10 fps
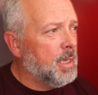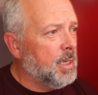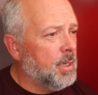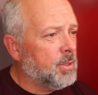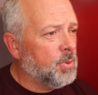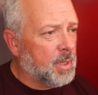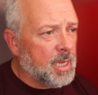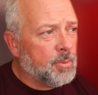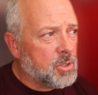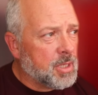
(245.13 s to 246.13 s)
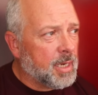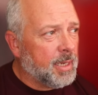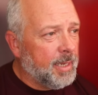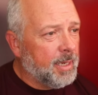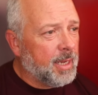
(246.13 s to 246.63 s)
To accomplish that, I
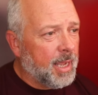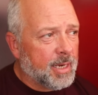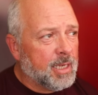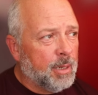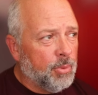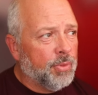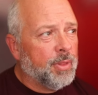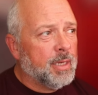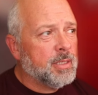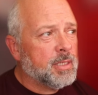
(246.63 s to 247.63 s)
needed to add a couple things.